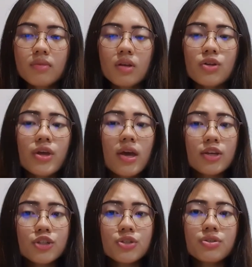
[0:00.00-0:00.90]
The
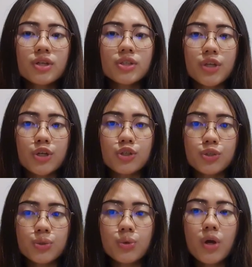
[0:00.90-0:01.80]
action that they
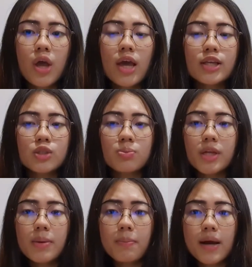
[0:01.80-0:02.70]
do is to
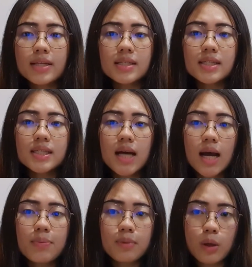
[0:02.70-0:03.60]
minimize the
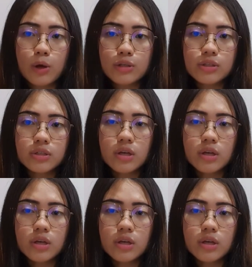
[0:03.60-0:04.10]
time lost